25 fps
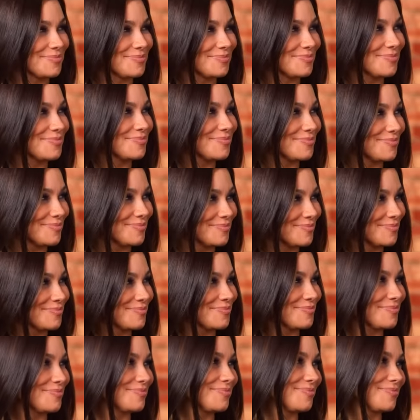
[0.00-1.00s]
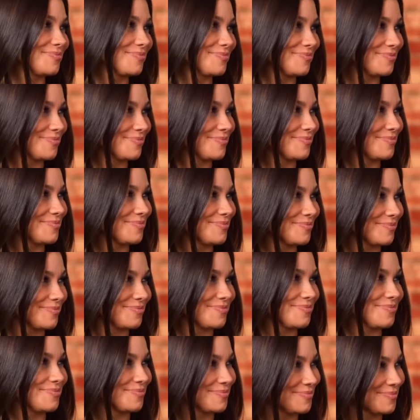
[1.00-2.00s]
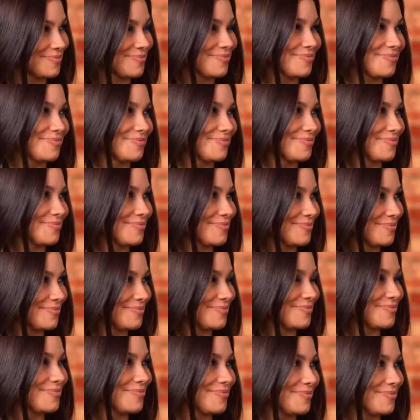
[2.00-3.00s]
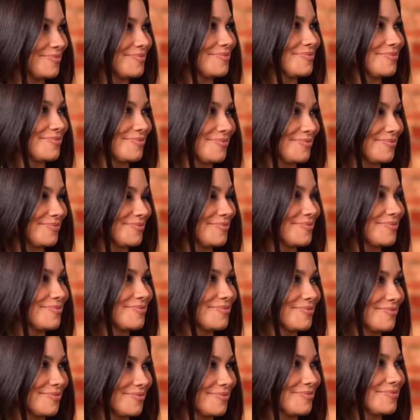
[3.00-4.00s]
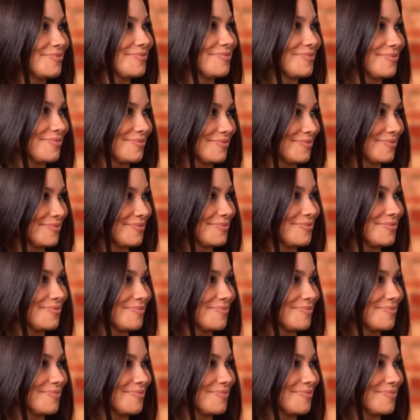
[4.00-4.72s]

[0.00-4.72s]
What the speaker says: This person isn't speaking.